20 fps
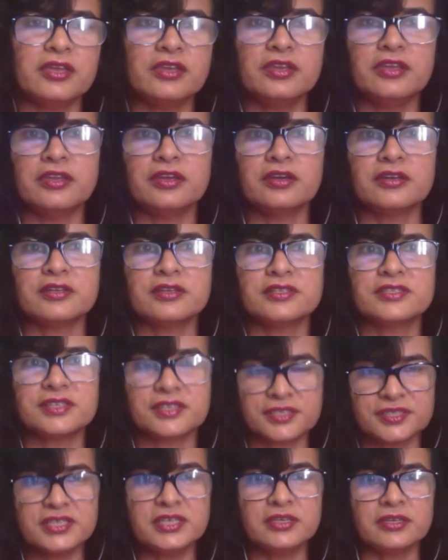India
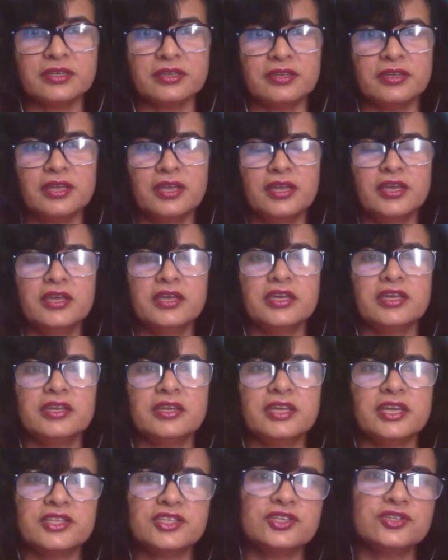succeeded
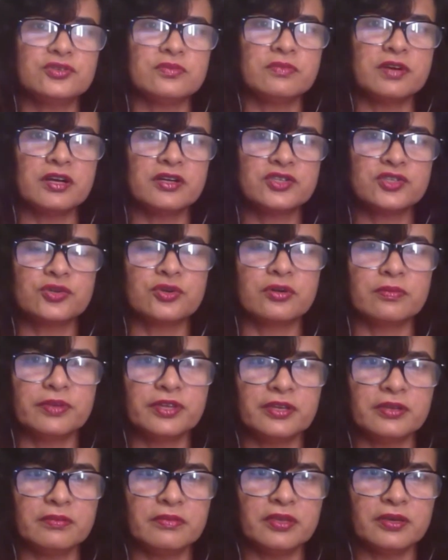in getting to Mars
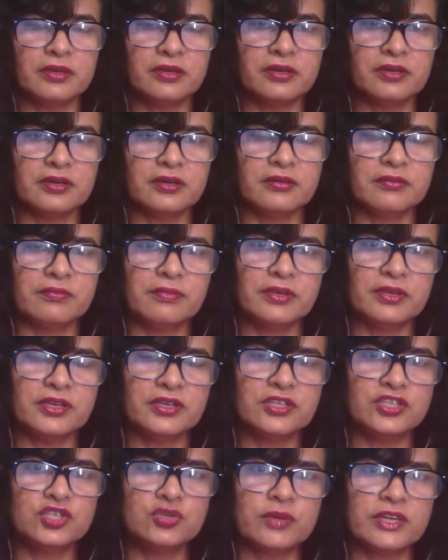orbit uh,
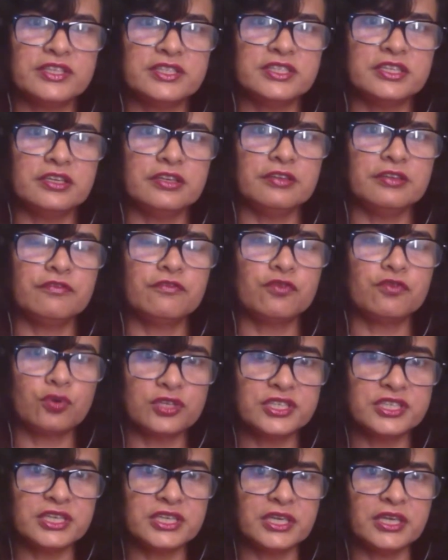in
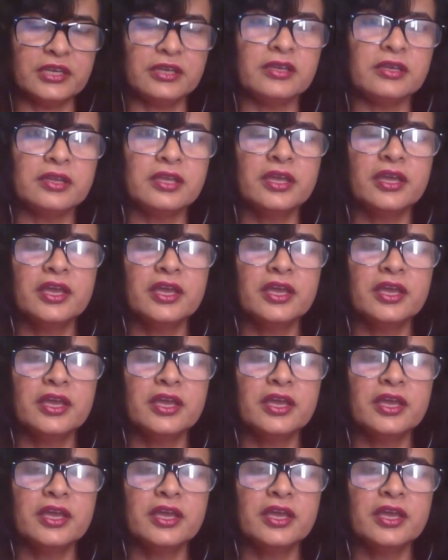2014.